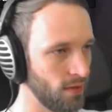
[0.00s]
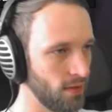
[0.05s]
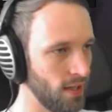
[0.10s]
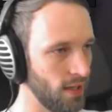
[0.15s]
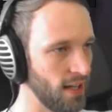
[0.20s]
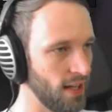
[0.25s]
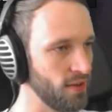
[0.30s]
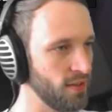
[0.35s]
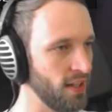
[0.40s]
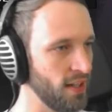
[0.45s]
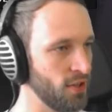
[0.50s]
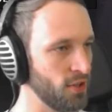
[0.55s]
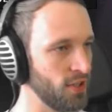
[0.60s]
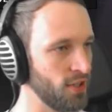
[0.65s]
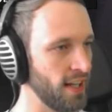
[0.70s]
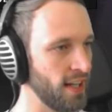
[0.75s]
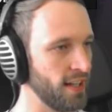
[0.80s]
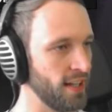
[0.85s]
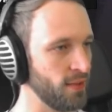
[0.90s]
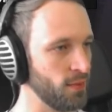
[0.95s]
I don't really
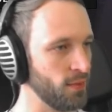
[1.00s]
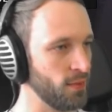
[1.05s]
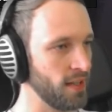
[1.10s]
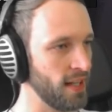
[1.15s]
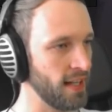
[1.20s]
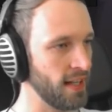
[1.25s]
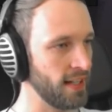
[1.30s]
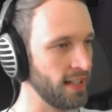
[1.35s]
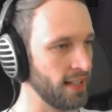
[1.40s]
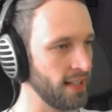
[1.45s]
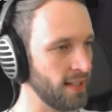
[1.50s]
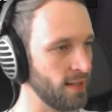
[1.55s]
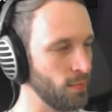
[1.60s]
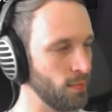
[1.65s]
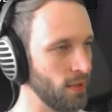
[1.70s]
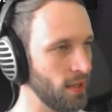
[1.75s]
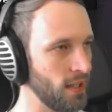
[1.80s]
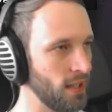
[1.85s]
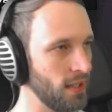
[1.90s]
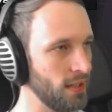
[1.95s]
understand what that is,
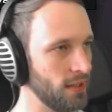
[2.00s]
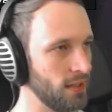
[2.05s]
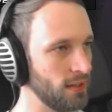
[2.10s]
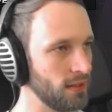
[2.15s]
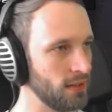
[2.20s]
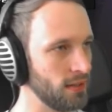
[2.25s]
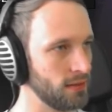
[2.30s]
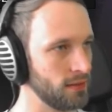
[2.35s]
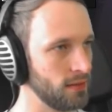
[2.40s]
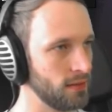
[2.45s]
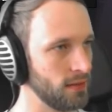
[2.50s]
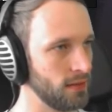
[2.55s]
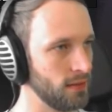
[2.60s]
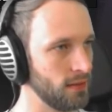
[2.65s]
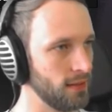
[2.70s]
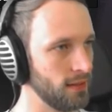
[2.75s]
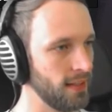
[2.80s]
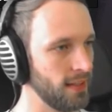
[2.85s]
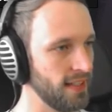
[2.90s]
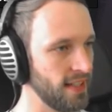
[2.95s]
but
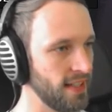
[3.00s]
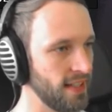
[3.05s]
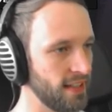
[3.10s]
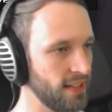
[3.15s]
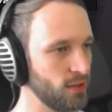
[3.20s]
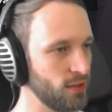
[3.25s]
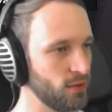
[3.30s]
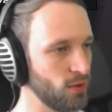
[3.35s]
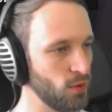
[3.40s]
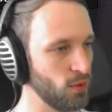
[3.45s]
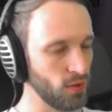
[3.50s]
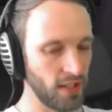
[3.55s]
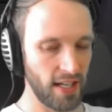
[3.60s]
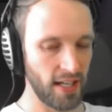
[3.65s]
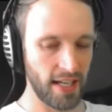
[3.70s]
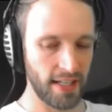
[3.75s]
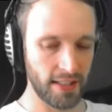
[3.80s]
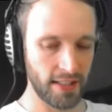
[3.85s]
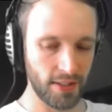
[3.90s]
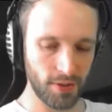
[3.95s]
he's a cool
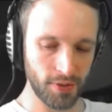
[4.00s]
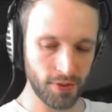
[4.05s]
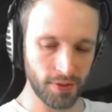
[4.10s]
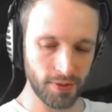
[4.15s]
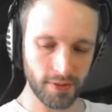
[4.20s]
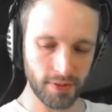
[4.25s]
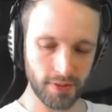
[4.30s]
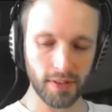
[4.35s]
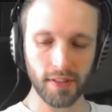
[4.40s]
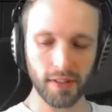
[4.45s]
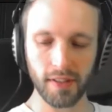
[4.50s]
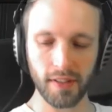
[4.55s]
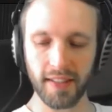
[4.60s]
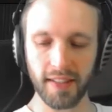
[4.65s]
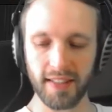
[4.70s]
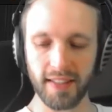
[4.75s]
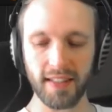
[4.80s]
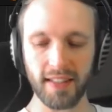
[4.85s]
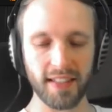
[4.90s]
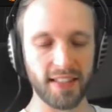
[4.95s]
guy, so
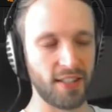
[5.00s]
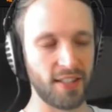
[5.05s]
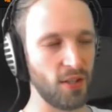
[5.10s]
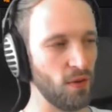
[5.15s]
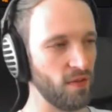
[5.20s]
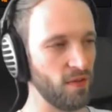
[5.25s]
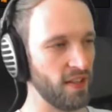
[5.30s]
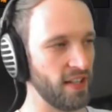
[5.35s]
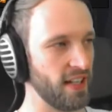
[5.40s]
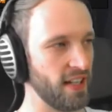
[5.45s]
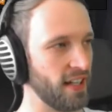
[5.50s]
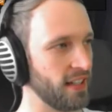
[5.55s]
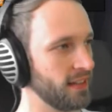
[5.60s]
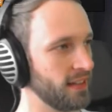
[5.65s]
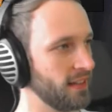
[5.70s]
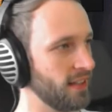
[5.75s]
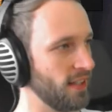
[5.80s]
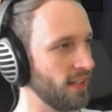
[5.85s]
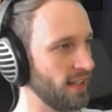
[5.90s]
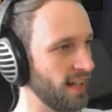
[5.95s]
let's go over there
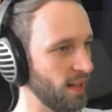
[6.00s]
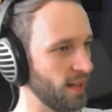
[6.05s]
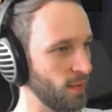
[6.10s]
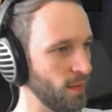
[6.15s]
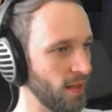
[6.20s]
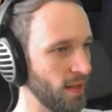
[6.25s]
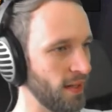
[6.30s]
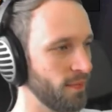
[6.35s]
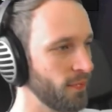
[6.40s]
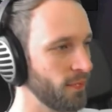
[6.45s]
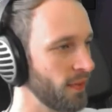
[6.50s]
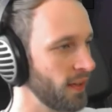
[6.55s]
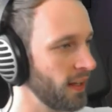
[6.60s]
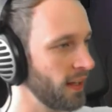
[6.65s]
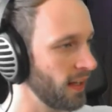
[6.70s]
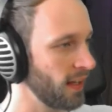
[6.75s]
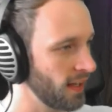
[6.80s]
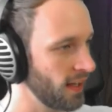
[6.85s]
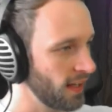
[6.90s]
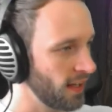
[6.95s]
and check him out.
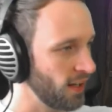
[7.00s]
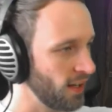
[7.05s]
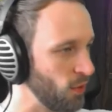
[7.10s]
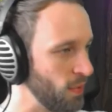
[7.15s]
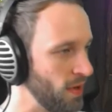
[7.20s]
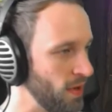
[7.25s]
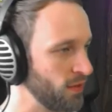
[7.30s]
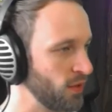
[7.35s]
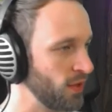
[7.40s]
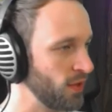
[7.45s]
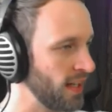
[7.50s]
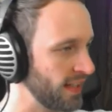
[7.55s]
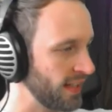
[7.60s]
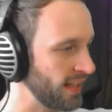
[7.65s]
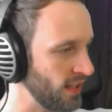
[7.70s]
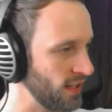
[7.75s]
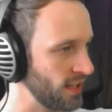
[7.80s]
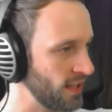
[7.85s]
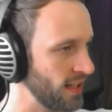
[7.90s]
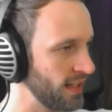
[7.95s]
Hope everyone has a
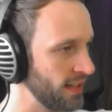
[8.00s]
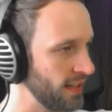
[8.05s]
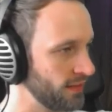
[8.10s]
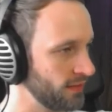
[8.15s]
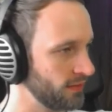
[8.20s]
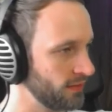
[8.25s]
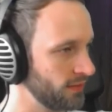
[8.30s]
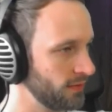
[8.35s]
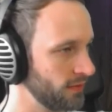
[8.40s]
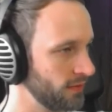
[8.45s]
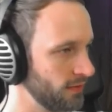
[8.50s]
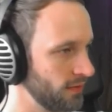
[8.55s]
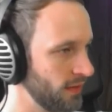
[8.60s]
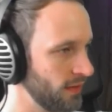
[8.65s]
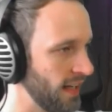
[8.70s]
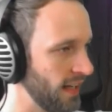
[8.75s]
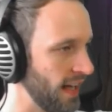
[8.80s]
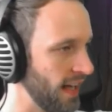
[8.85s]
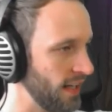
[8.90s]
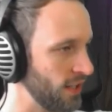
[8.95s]
good day.
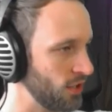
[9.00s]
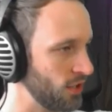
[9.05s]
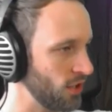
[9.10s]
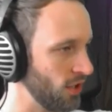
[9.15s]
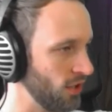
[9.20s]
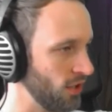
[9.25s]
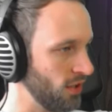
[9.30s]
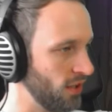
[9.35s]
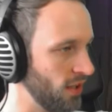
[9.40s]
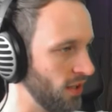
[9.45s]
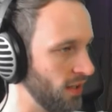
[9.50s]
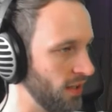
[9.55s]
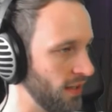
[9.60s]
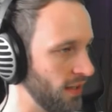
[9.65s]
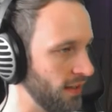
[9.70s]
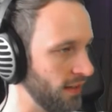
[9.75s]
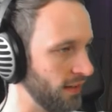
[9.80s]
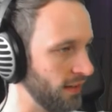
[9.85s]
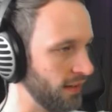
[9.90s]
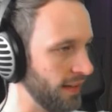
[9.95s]
Catch y'all
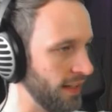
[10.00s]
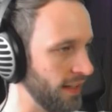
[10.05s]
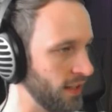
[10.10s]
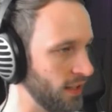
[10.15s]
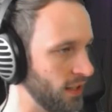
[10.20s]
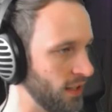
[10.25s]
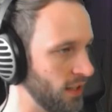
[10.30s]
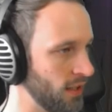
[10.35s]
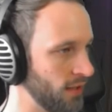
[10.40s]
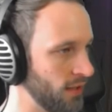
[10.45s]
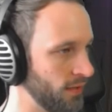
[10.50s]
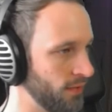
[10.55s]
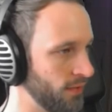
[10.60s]
later.